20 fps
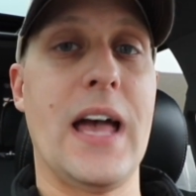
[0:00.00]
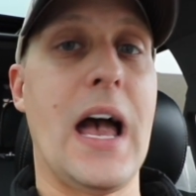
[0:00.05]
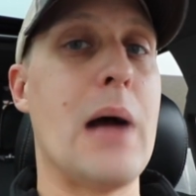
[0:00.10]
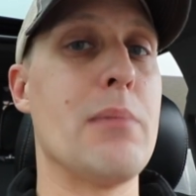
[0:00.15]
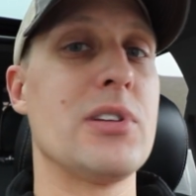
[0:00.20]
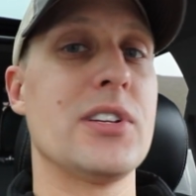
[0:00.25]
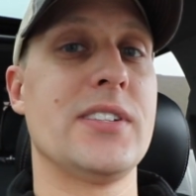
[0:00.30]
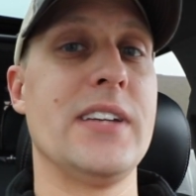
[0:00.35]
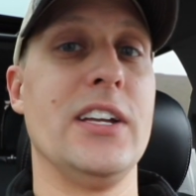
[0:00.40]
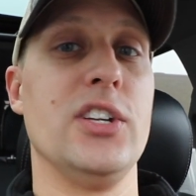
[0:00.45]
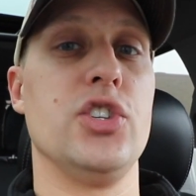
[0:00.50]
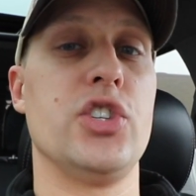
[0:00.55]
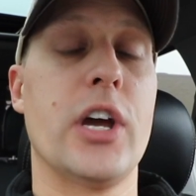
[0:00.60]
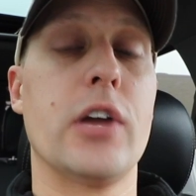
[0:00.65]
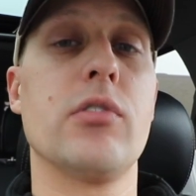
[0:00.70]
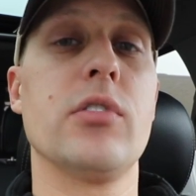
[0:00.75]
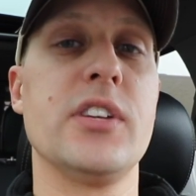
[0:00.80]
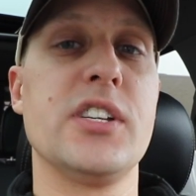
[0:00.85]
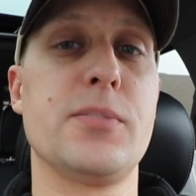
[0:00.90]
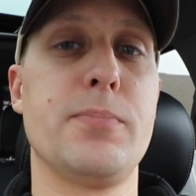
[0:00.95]
I'm just saying,
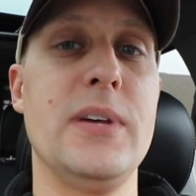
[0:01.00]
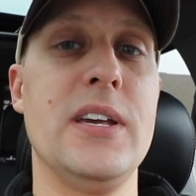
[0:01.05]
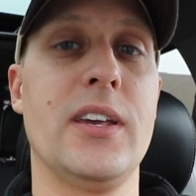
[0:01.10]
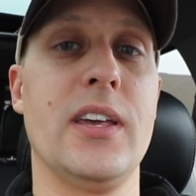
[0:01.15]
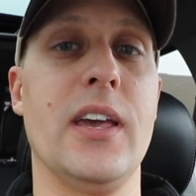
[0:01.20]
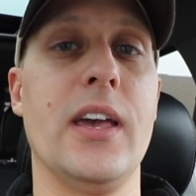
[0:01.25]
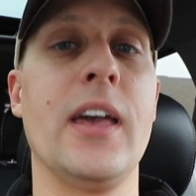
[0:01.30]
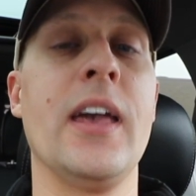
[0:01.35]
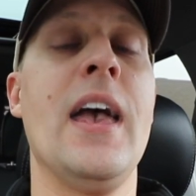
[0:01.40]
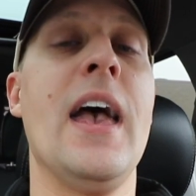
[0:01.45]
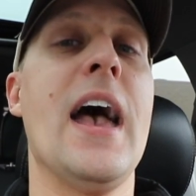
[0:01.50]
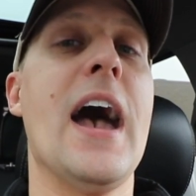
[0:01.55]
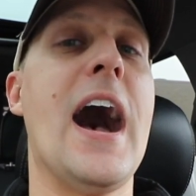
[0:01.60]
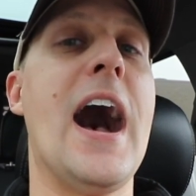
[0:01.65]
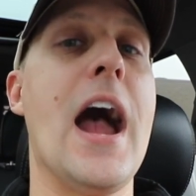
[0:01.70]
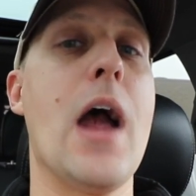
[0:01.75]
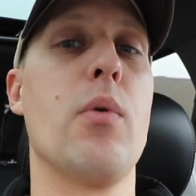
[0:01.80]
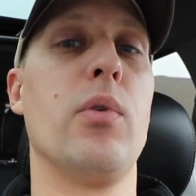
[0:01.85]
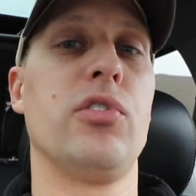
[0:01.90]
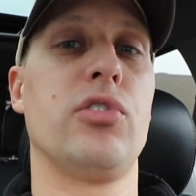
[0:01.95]
generally speaking,
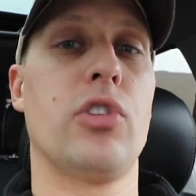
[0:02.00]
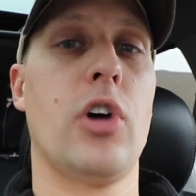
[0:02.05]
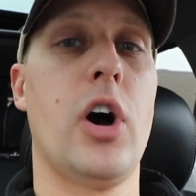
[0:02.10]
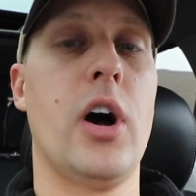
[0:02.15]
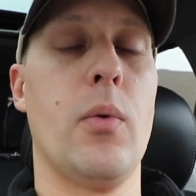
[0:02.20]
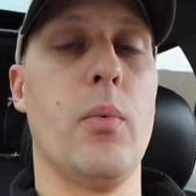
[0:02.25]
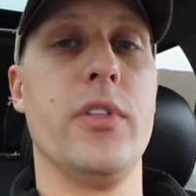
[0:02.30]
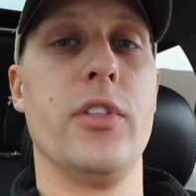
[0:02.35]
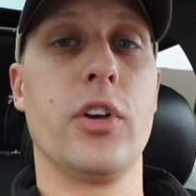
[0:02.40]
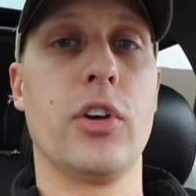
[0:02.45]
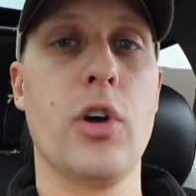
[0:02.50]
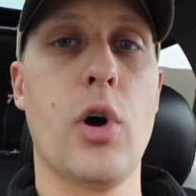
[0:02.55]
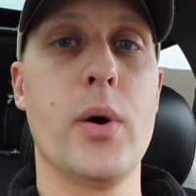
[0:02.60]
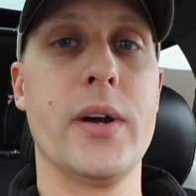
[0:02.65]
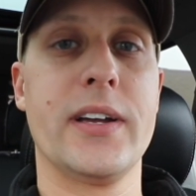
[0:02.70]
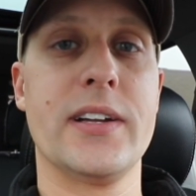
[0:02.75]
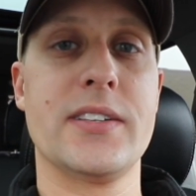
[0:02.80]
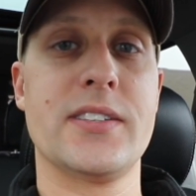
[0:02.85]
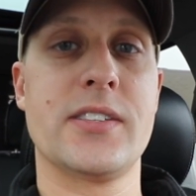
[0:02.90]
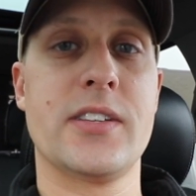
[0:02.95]
I was taught when the
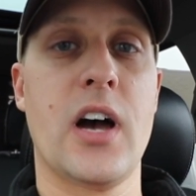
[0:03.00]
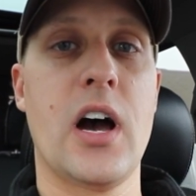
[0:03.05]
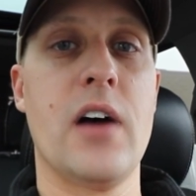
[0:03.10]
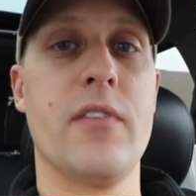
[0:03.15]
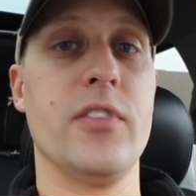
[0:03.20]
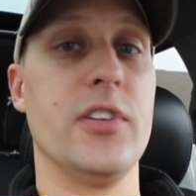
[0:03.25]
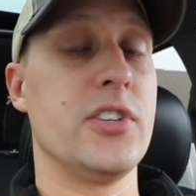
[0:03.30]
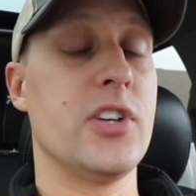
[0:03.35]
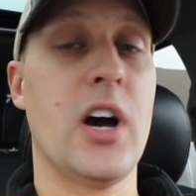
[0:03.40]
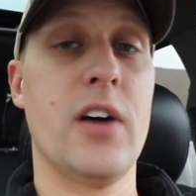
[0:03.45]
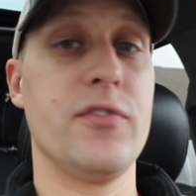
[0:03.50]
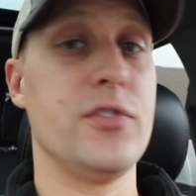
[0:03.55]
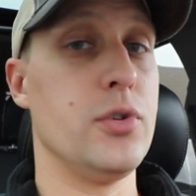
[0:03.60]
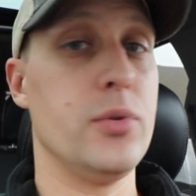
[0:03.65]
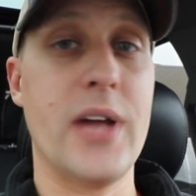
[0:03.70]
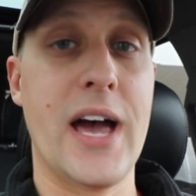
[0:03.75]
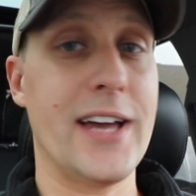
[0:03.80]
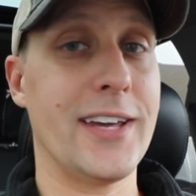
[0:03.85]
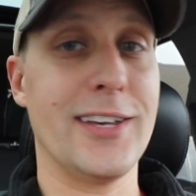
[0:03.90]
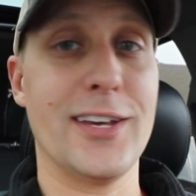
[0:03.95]
going gets tough, the tough do
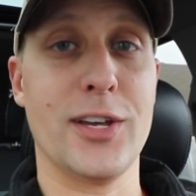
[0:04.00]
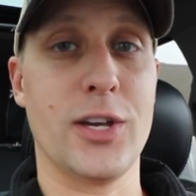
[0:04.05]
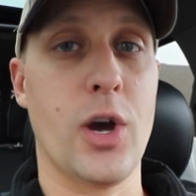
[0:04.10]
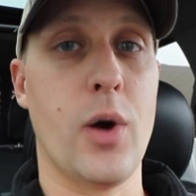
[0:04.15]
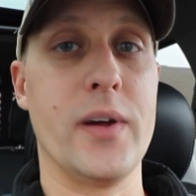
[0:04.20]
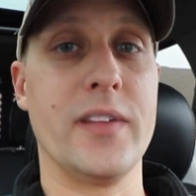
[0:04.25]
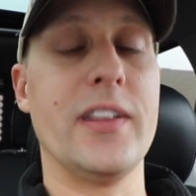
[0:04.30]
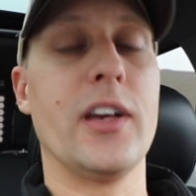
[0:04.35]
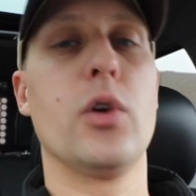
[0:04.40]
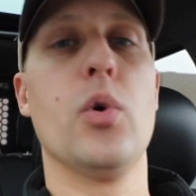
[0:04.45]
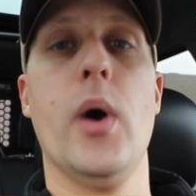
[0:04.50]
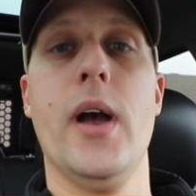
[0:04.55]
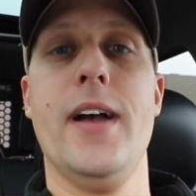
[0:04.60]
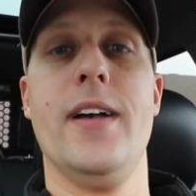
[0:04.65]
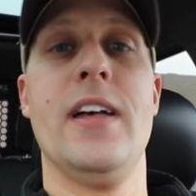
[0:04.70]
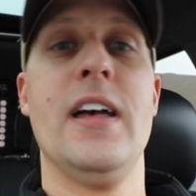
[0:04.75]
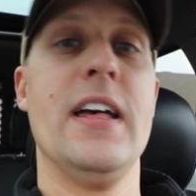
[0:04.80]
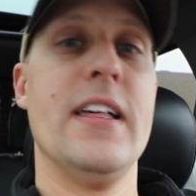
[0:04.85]
not get going, they quit.